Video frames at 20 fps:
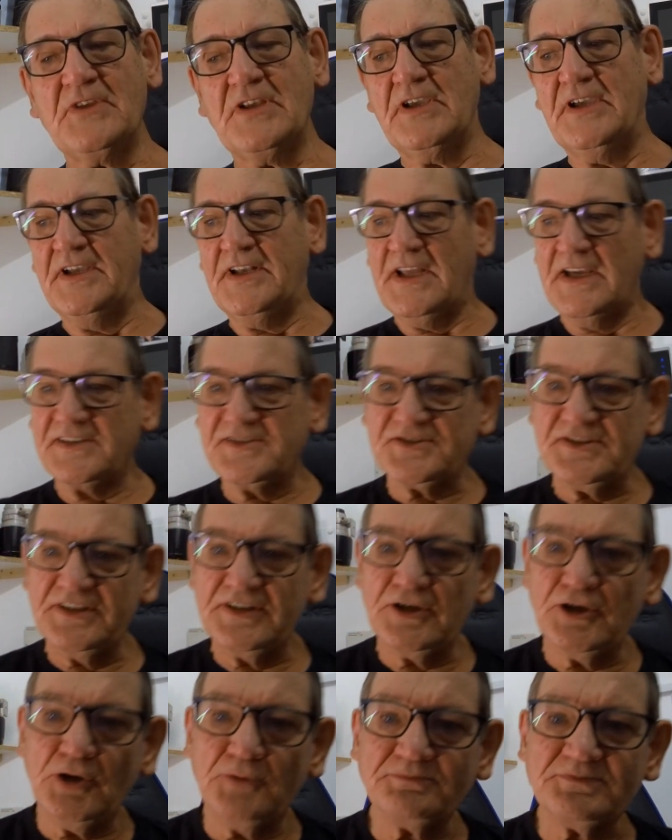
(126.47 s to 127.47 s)
it actually
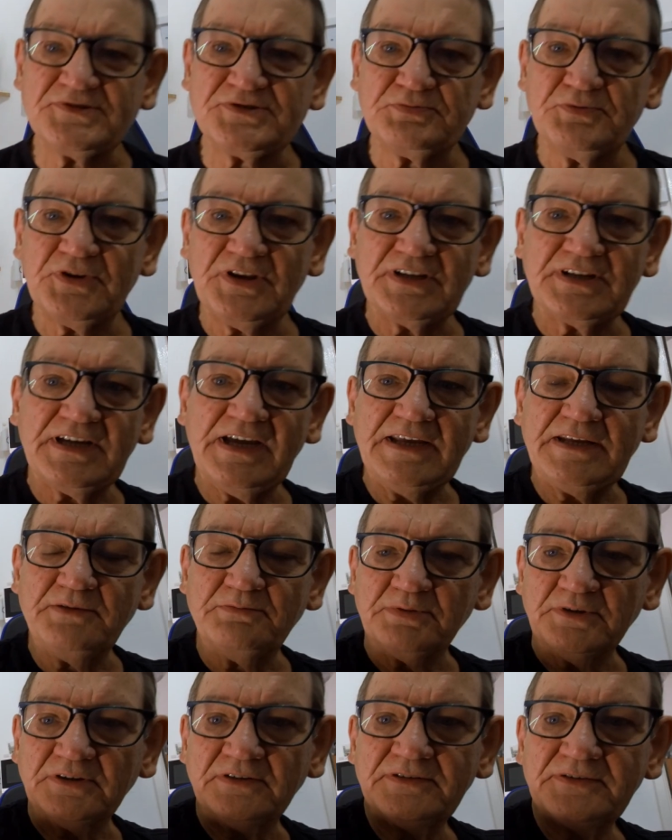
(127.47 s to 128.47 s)
comes with a
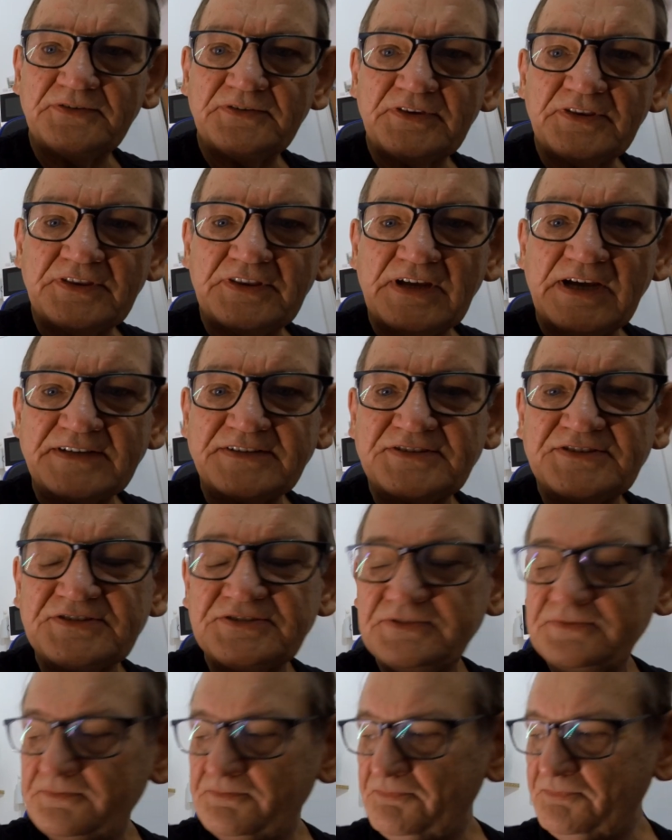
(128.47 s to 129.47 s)
cable
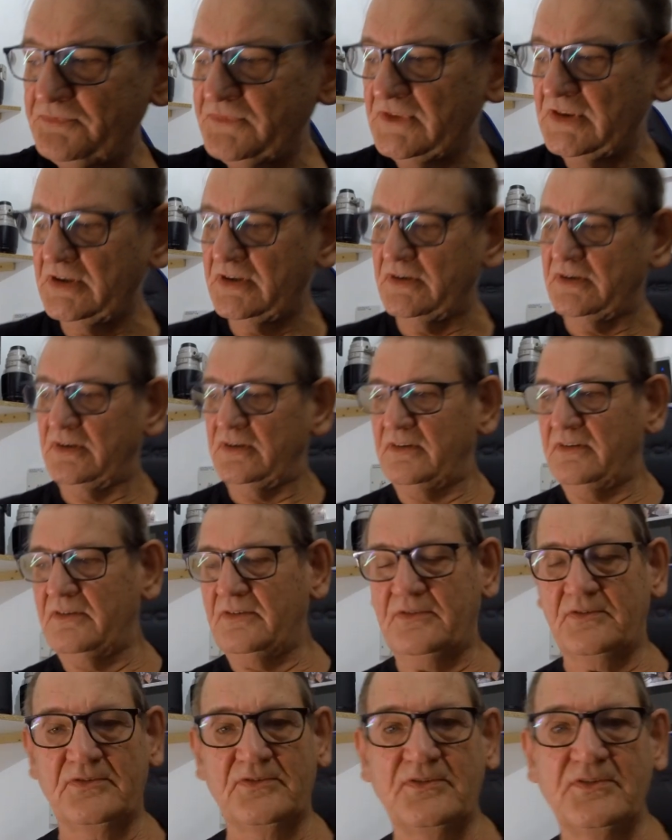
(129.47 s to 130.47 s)
that
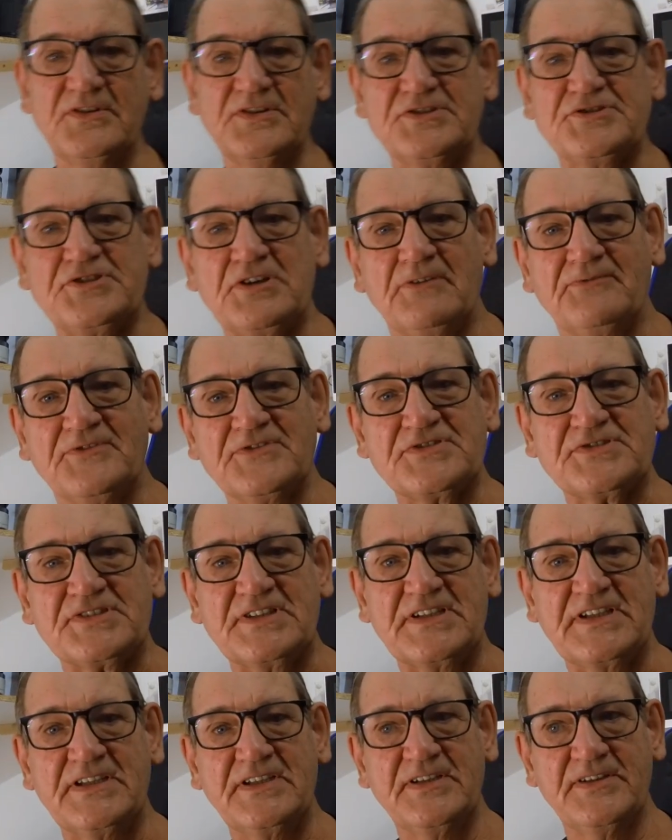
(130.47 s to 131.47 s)
is
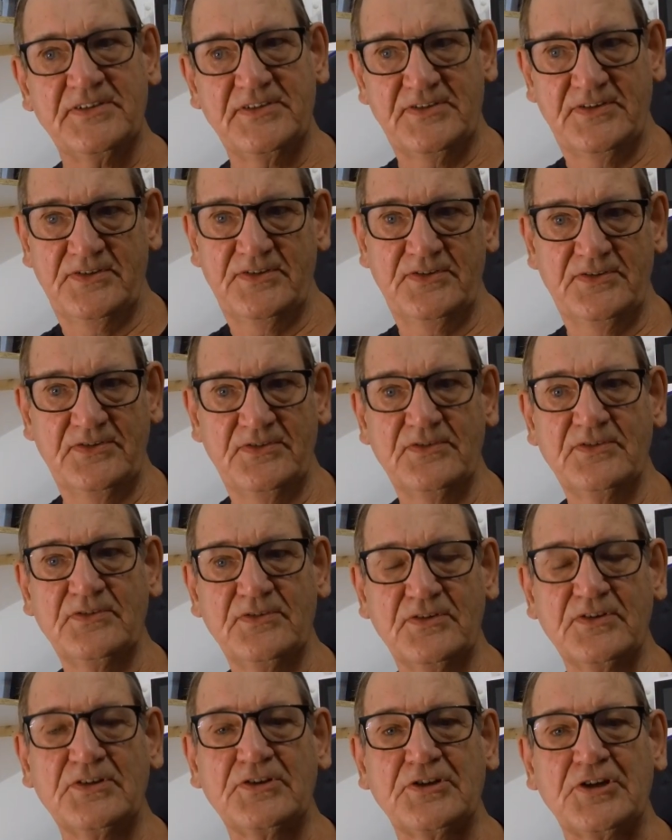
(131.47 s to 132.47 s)
obviously
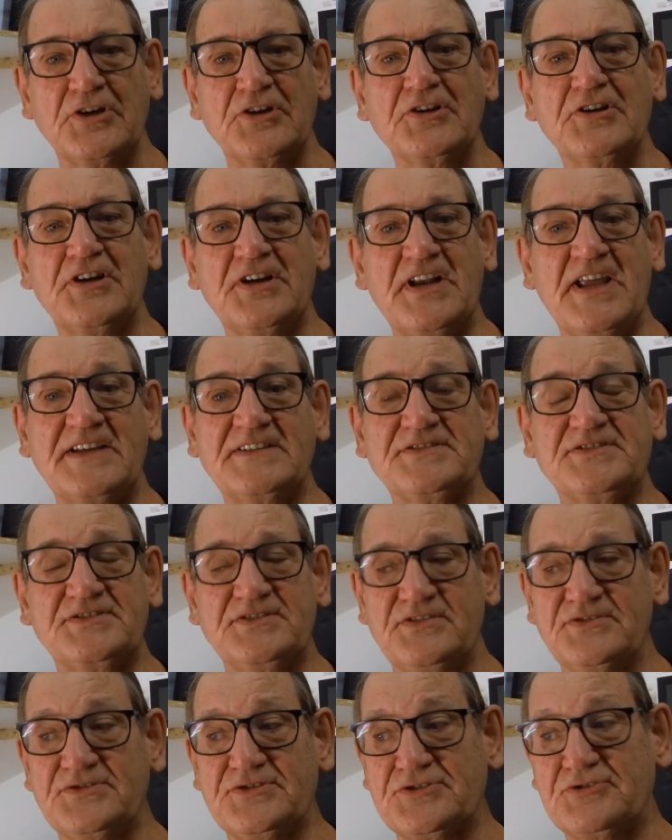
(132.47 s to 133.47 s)
can connect
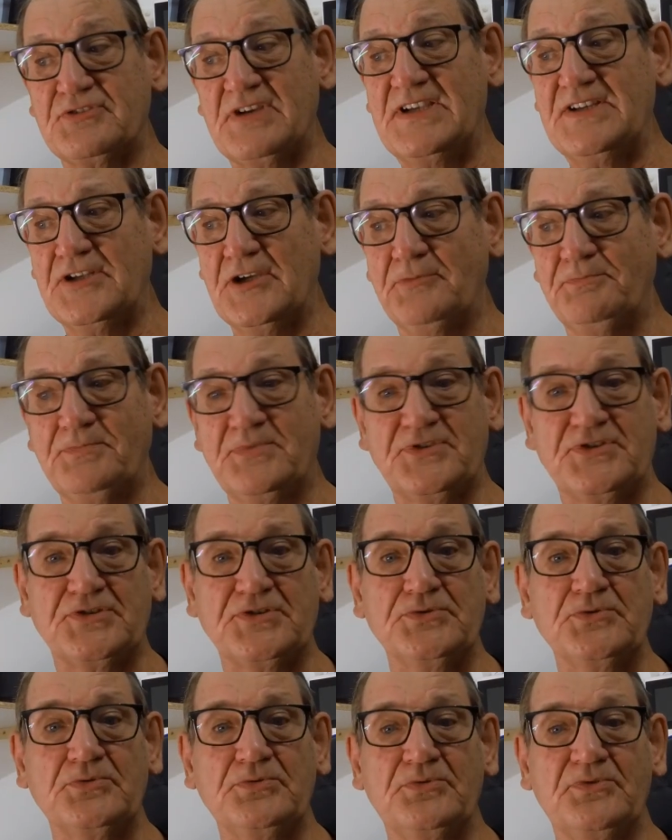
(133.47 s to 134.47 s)
straight up
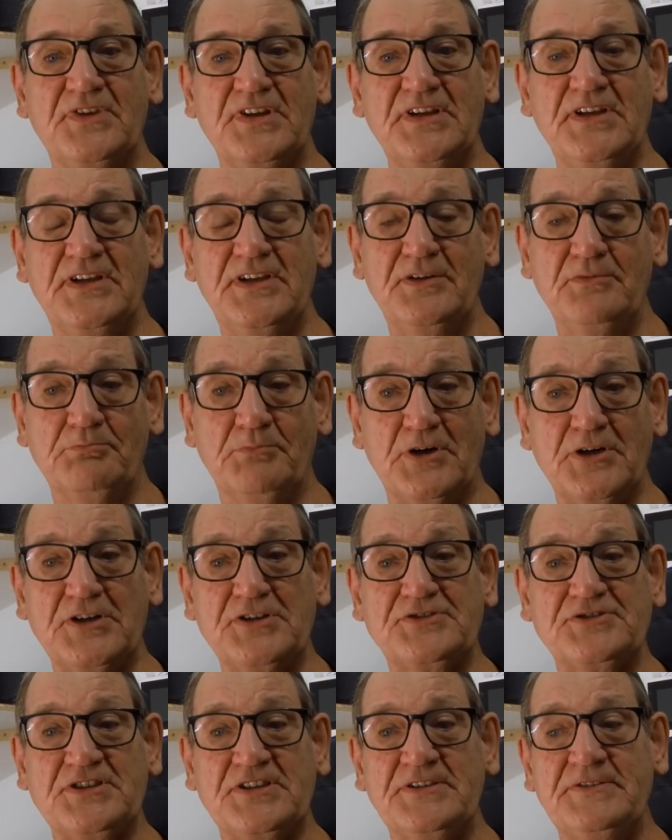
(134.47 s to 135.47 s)
to the
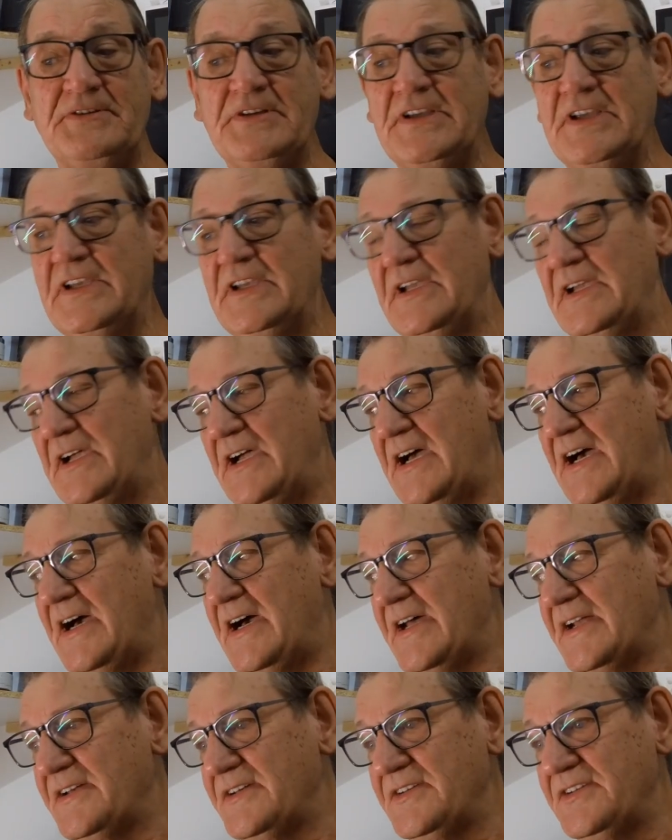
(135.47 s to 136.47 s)
monitor
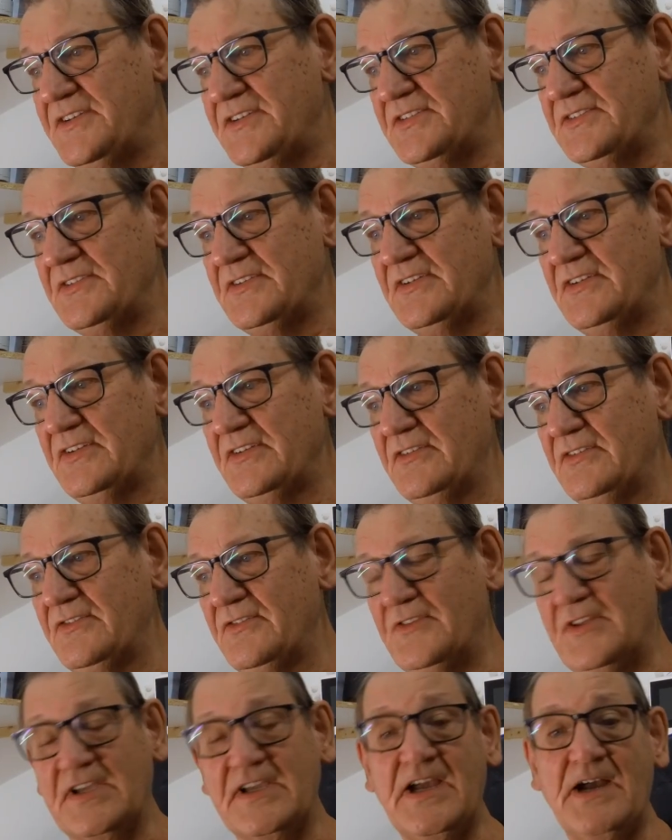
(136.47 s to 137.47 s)
and
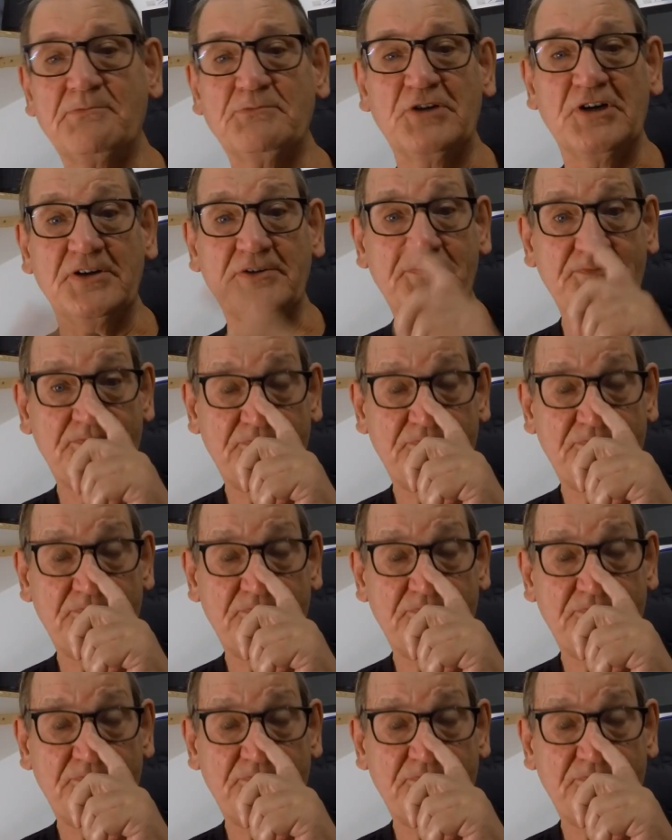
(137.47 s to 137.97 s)
the camera.